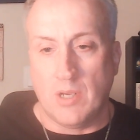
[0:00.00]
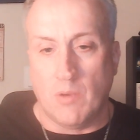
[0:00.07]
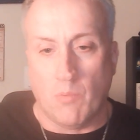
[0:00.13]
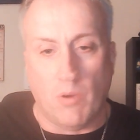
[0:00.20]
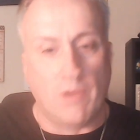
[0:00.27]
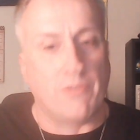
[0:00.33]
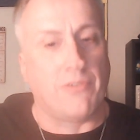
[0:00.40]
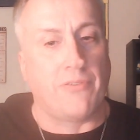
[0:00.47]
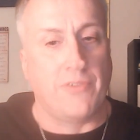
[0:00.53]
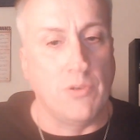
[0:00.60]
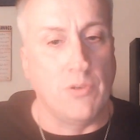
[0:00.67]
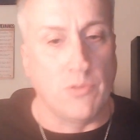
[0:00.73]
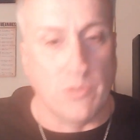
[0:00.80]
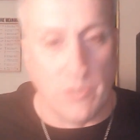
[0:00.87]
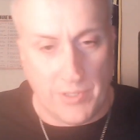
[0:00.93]
what
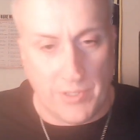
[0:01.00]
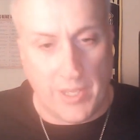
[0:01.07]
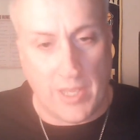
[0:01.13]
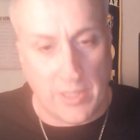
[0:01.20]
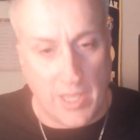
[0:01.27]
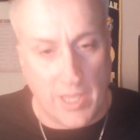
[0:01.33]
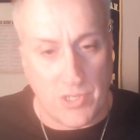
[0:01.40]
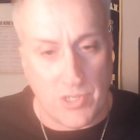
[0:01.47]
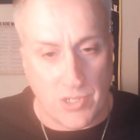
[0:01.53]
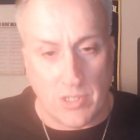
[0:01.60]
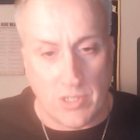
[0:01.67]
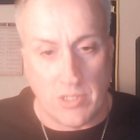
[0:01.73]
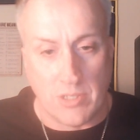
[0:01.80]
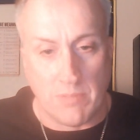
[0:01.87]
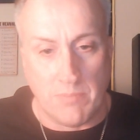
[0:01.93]
fueled that
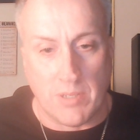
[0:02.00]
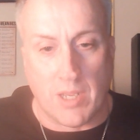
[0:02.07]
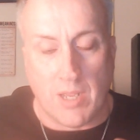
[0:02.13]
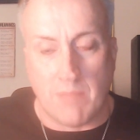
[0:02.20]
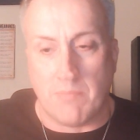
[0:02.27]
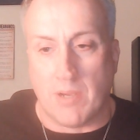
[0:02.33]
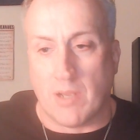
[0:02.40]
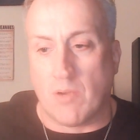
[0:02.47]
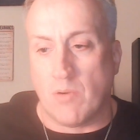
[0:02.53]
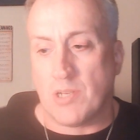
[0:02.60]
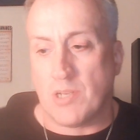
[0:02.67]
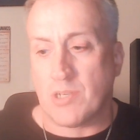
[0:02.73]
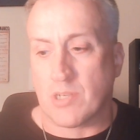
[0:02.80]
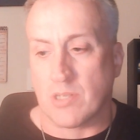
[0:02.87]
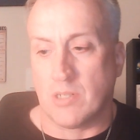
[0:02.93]
legend became my
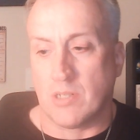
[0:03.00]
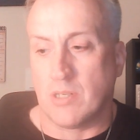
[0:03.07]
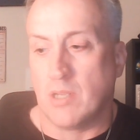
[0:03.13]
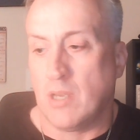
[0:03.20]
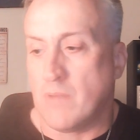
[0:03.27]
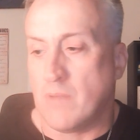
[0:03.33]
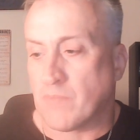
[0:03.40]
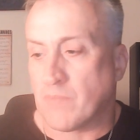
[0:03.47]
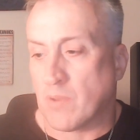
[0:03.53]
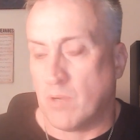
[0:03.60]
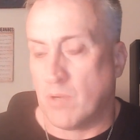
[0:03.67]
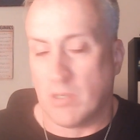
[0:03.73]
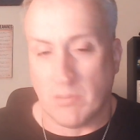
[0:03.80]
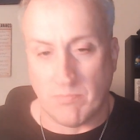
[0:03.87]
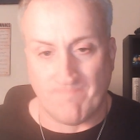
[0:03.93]
question.
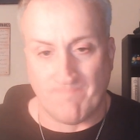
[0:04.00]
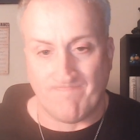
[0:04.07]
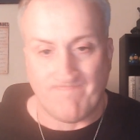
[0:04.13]
Well,